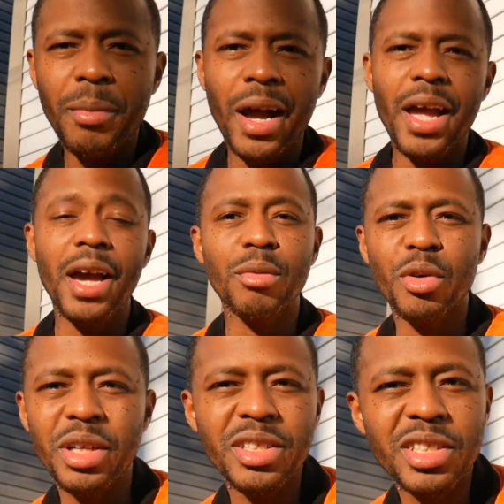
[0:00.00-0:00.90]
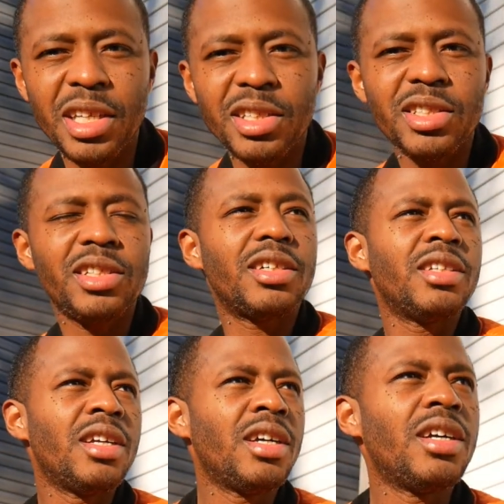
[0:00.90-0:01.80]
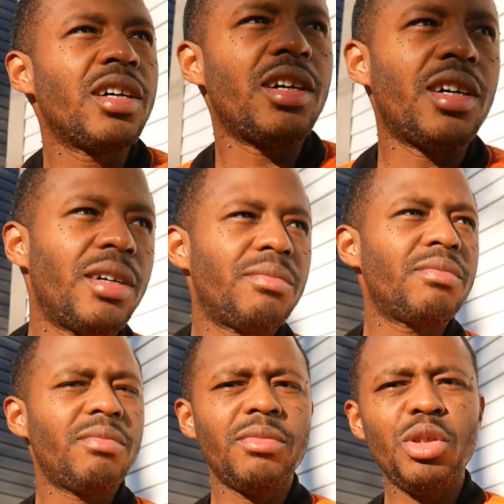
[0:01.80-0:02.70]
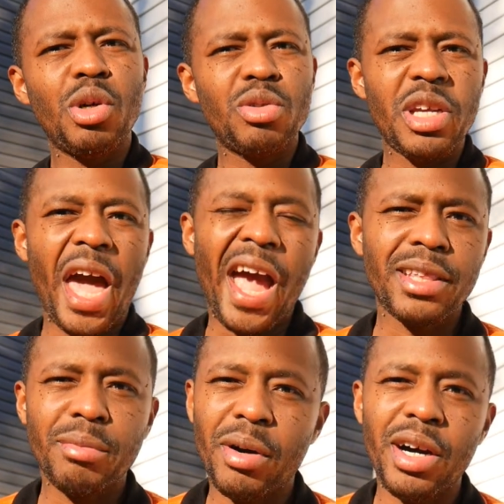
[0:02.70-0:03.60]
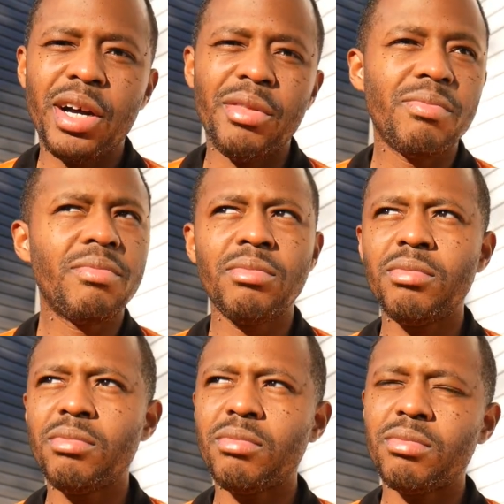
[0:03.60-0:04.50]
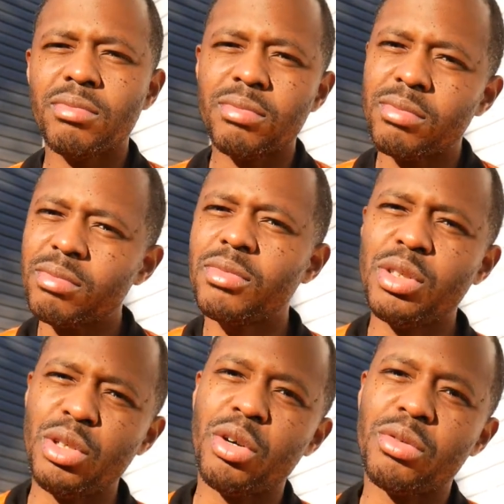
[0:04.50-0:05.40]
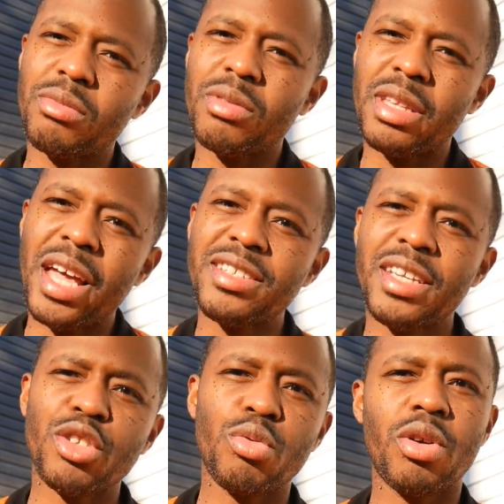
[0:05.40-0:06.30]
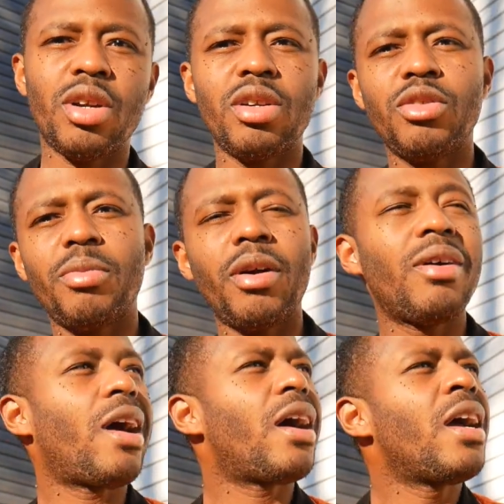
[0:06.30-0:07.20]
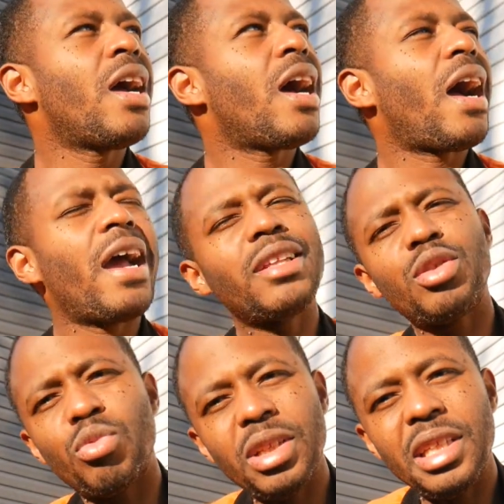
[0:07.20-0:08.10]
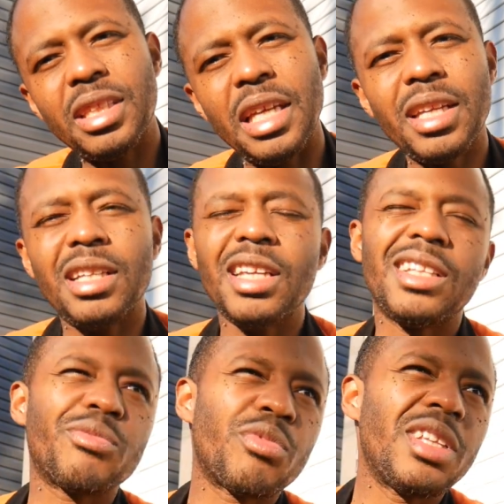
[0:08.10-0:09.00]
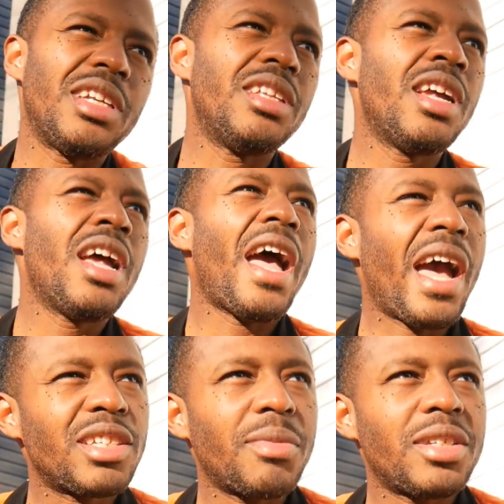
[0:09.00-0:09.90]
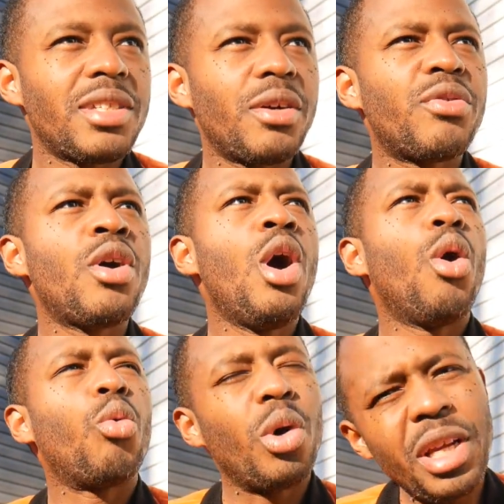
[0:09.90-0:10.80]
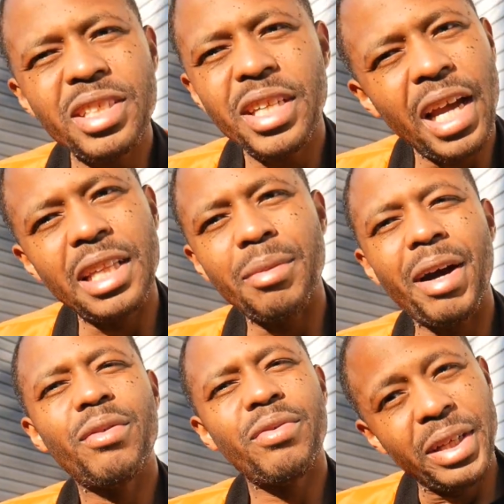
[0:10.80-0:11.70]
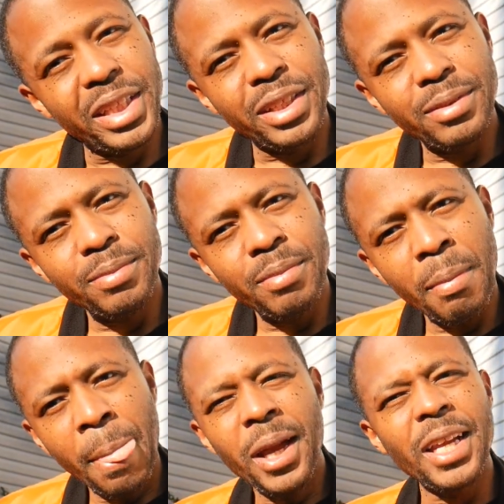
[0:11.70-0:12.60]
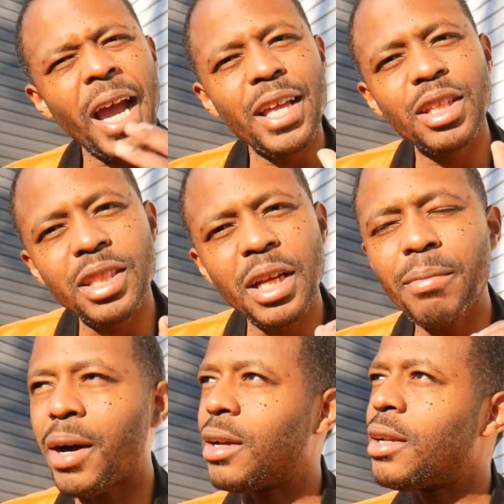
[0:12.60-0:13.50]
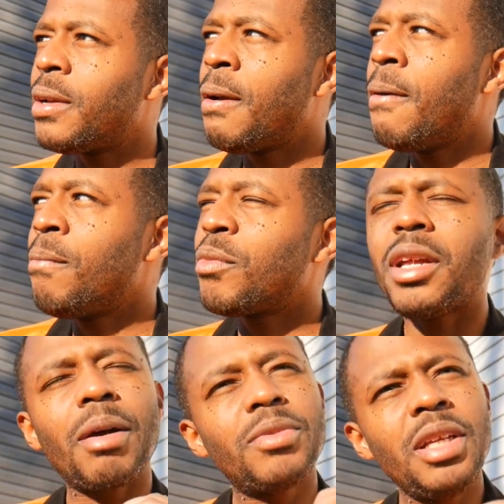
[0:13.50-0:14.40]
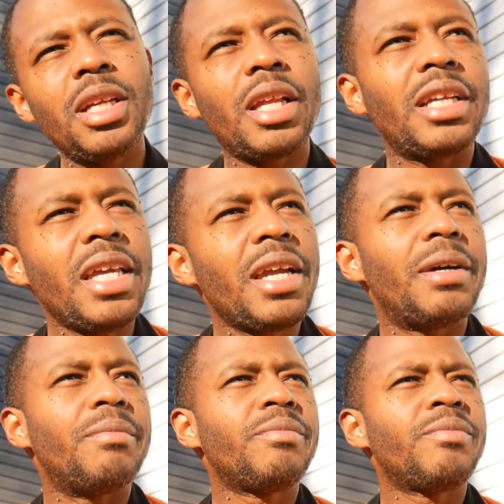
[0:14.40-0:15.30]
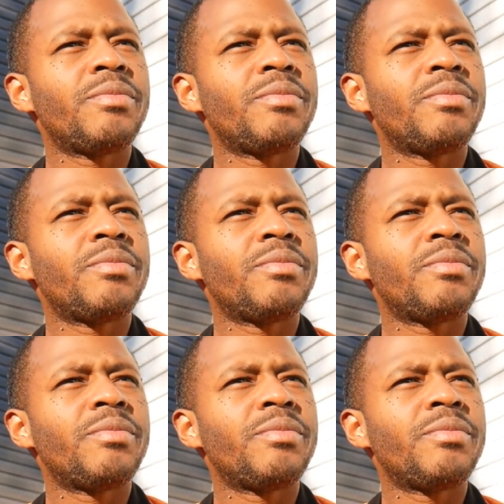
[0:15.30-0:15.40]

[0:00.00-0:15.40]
my animal instincts to uh, you know to act upon you know that sexual urge, bro. I, I had to really think and, and really ask myself, what exactly am I feeling? And I had to think about it and I'm thinking like, damn,